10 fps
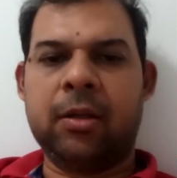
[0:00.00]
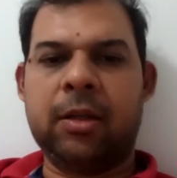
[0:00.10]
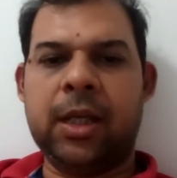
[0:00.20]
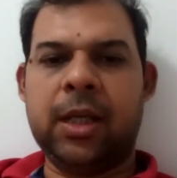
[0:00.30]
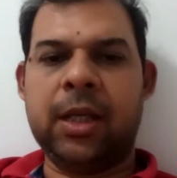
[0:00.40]

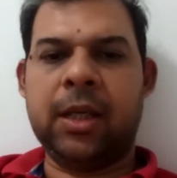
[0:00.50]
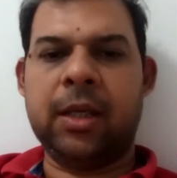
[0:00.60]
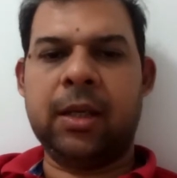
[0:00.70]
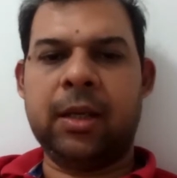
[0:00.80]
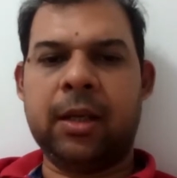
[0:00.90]
they
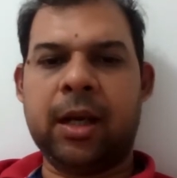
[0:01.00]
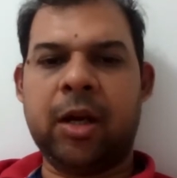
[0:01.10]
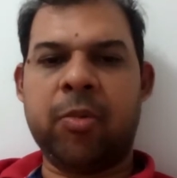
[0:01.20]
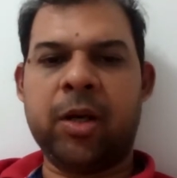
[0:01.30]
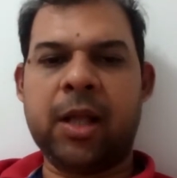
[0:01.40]

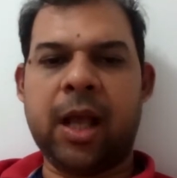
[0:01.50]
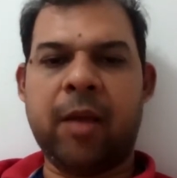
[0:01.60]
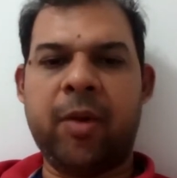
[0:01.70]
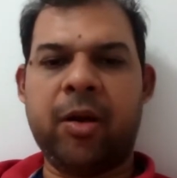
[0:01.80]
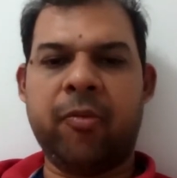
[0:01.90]
adopted the
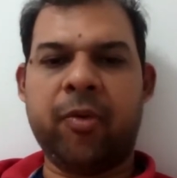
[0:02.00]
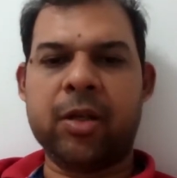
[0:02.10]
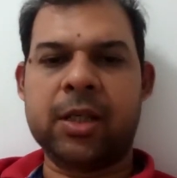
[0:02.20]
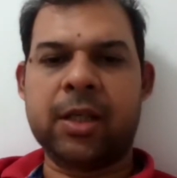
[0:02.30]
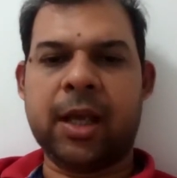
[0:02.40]
habit of
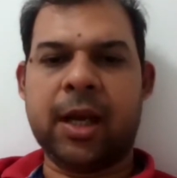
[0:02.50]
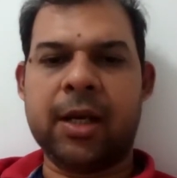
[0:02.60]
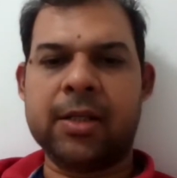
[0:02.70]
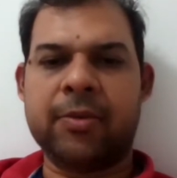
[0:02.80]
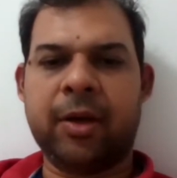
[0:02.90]
washing
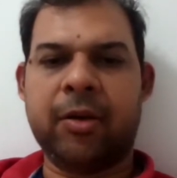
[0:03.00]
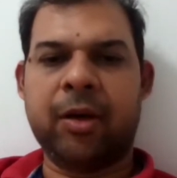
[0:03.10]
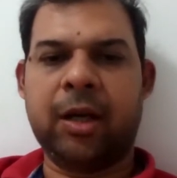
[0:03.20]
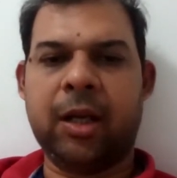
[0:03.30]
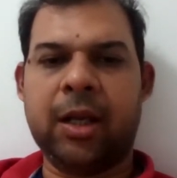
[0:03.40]
hands
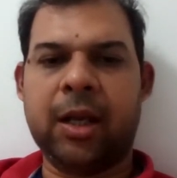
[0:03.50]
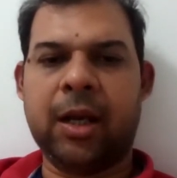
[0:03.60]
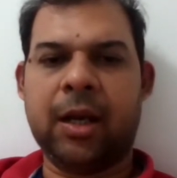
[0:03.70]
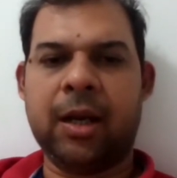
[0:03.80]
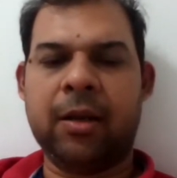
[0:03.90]
frequently
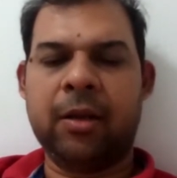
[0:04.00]
and